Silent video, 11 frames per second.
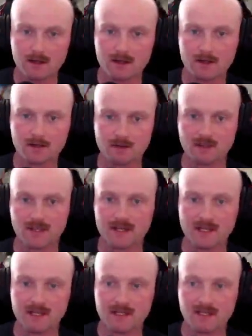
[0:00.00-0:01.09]
Throw that
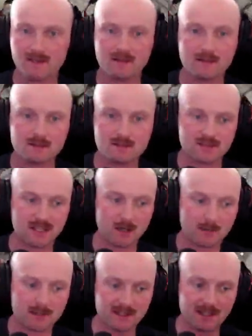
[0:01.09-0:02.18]
again just to
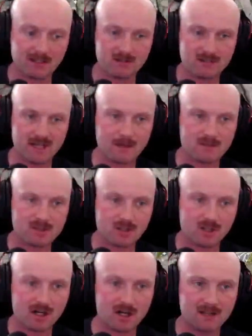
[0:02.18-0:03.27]
help get the extra damage
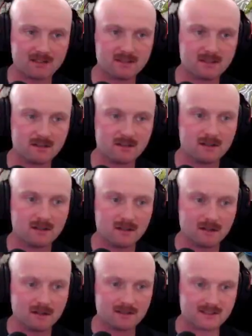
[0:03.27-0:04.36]
across.
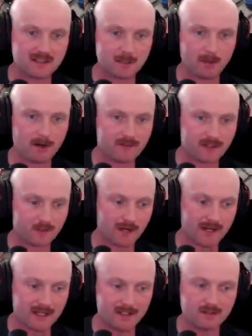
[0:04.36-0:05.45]
This is the perfect
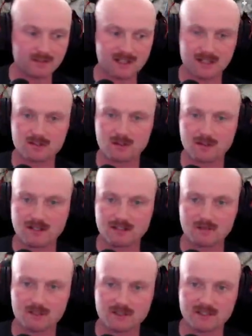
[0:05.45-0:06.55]
way to use Secutores is
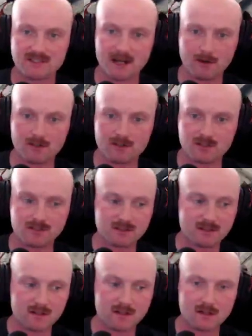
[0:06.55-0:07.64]
when you see tower shields
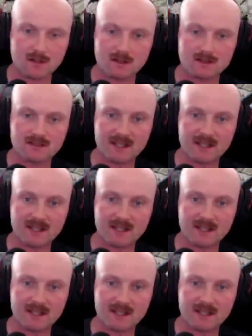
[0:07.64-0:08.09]
because they